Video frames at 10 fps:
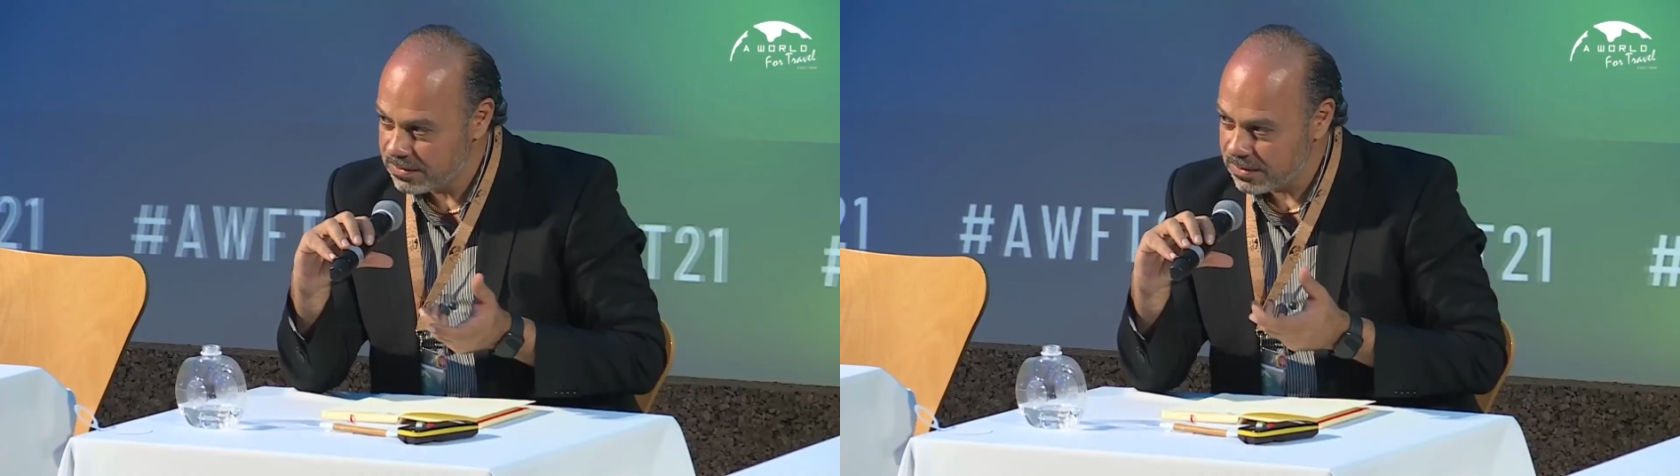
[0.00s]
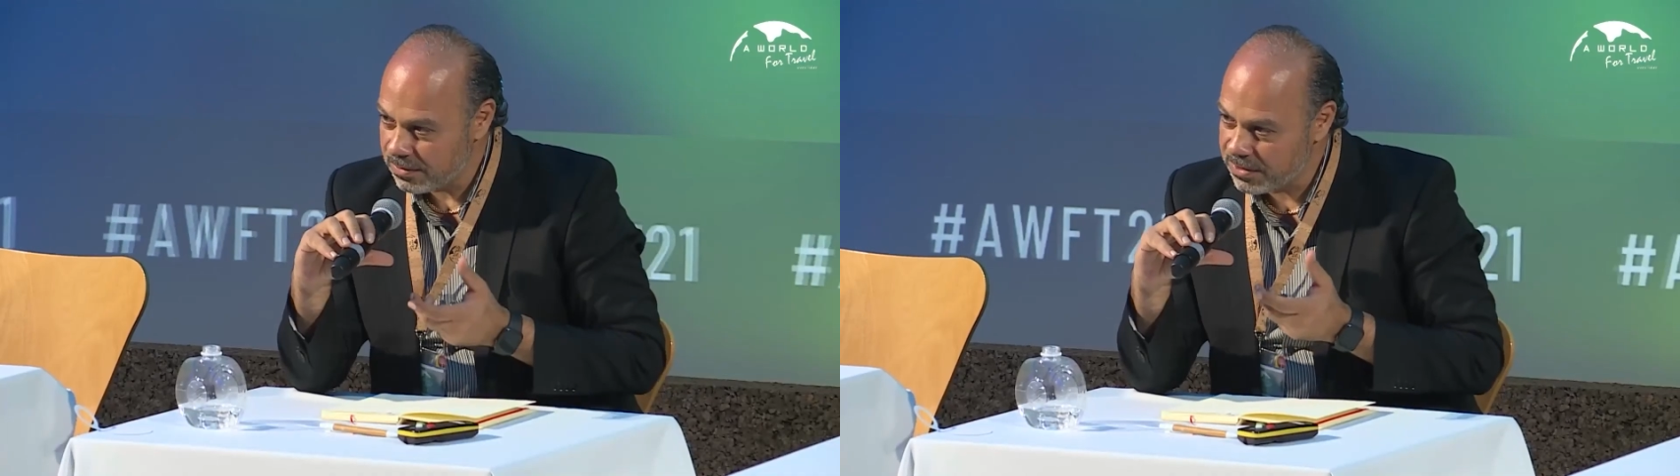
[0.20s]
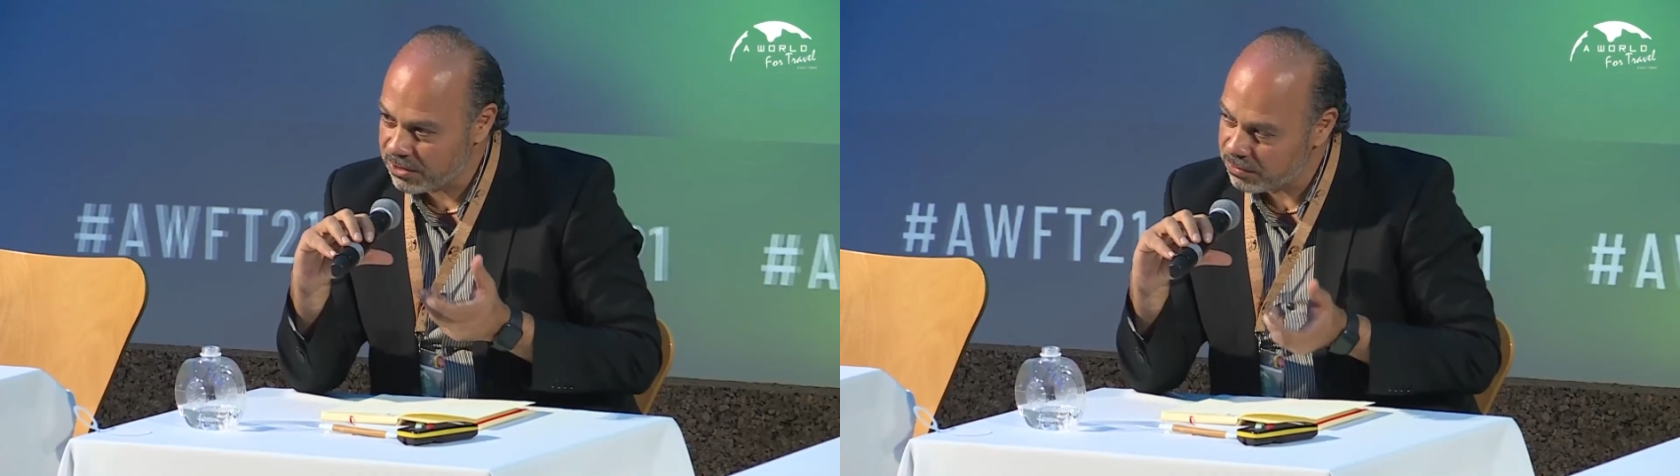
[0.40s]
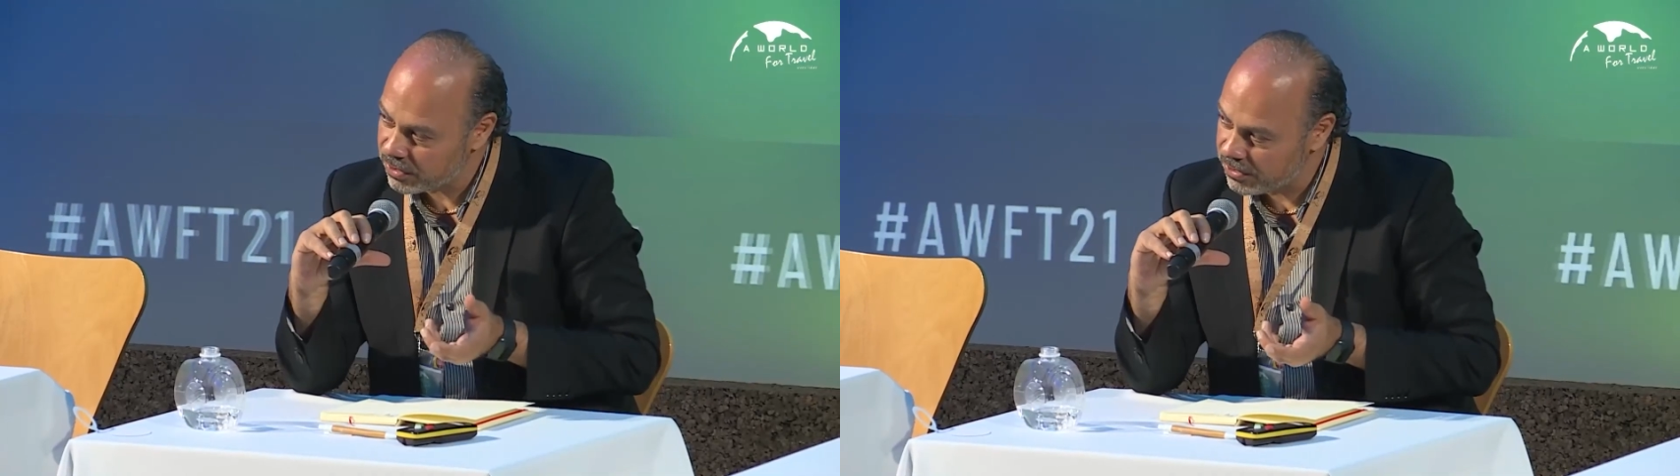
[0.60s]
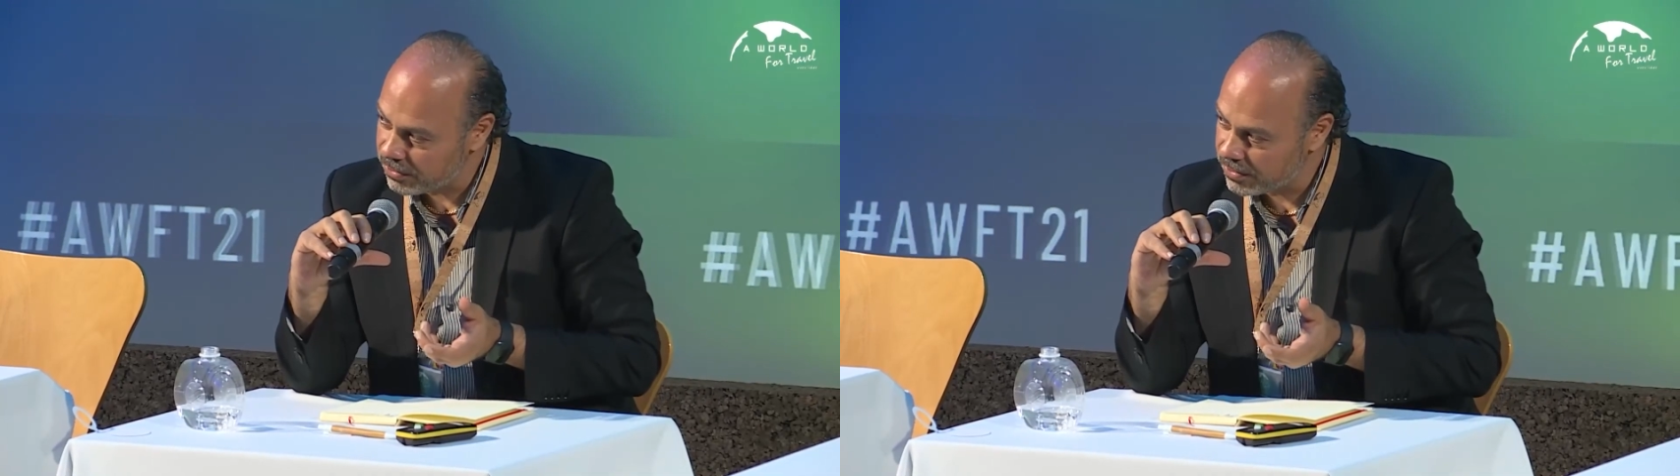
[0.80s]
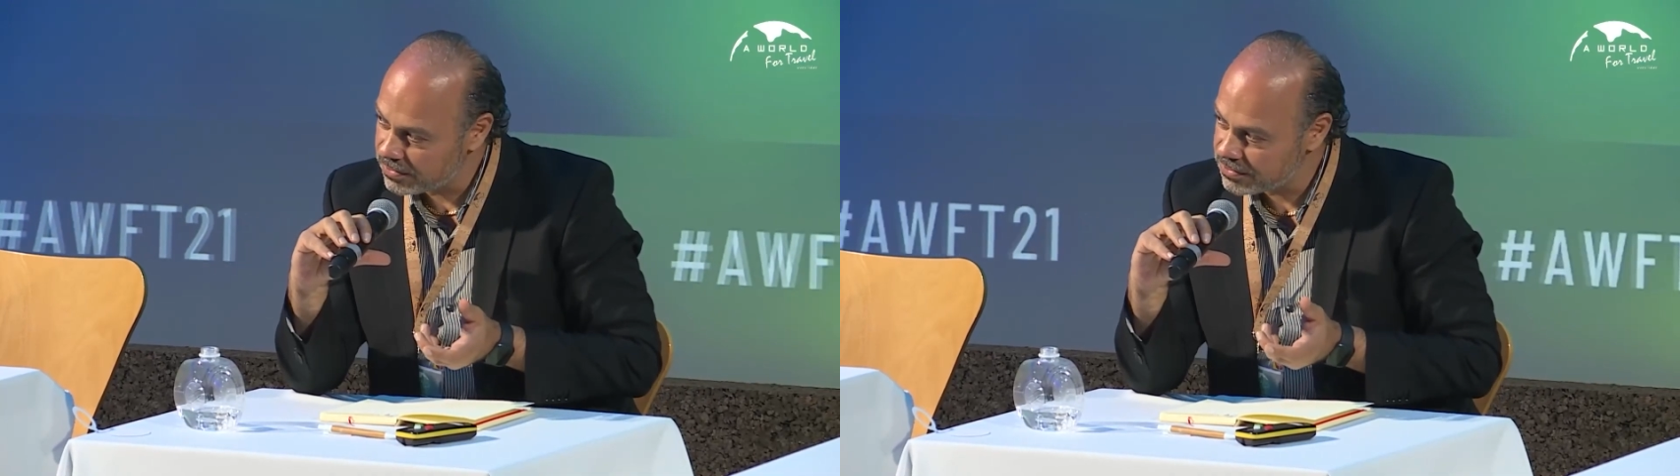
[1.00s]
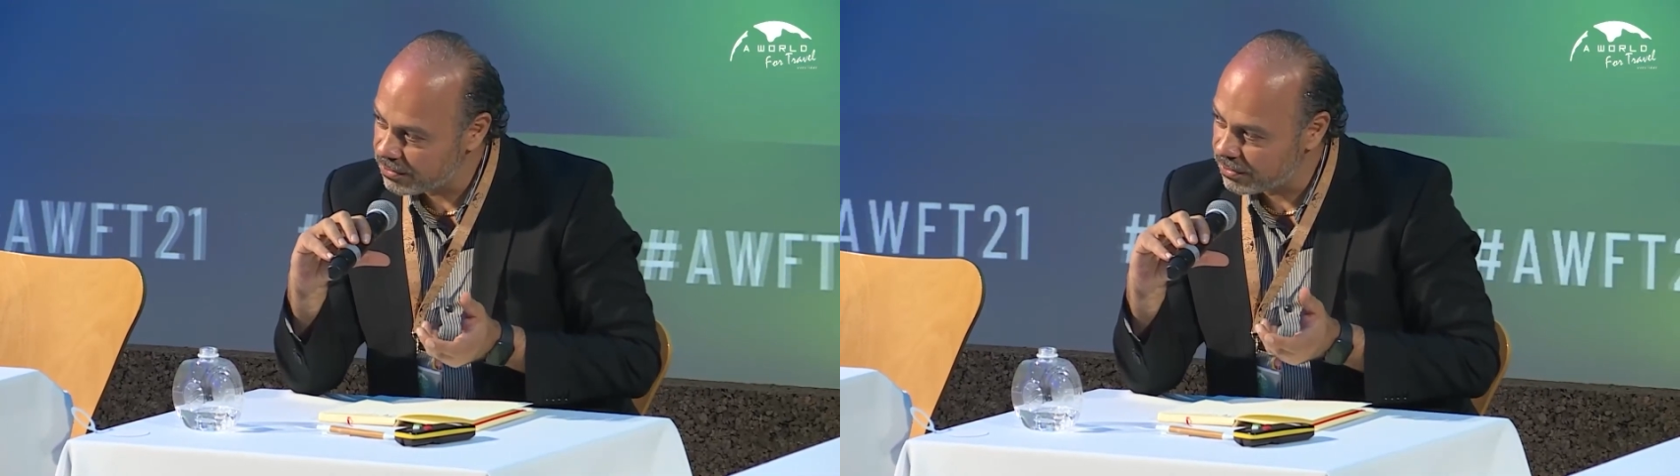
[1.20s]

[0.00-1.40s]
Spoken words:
and make you more curious to